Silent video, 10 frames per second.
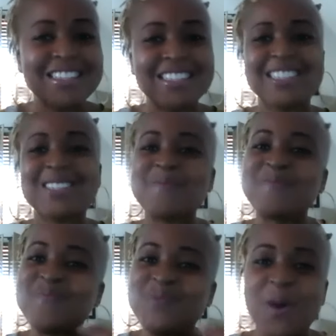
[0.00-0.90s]
just
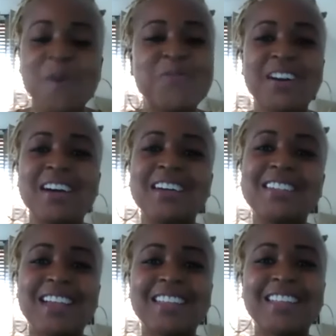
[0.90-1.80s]
something dope for us.
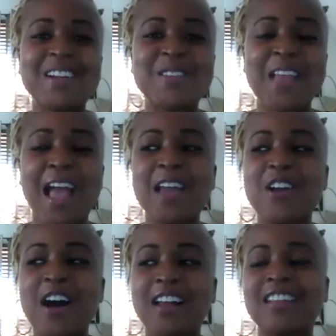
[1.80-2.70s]
I think that
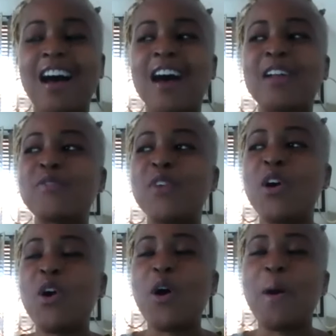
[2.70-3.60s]
a lot of
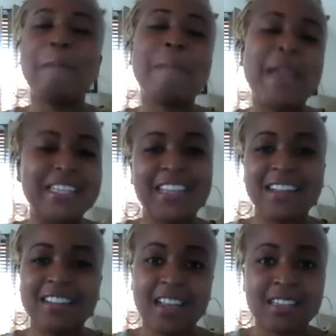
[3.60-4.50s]

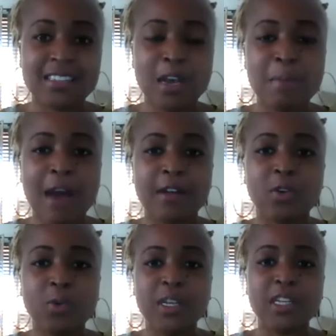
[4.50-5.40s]
amazing things come out of
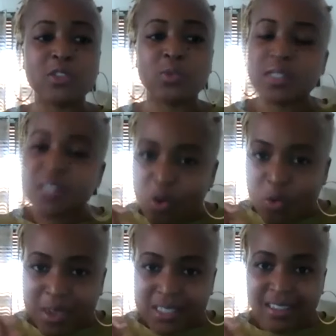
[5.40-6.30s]
Queens with
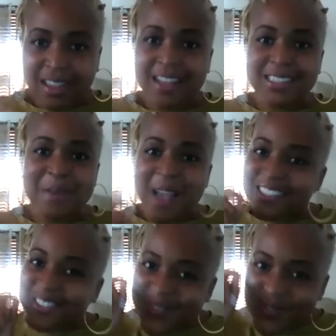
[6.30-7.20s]
so much less.
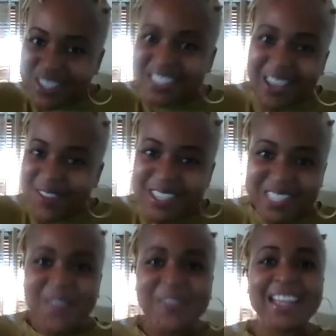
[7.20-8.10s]
Imagine if you just give us
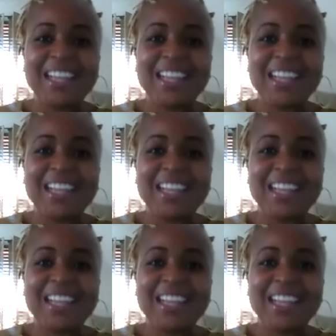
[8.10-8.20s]
something,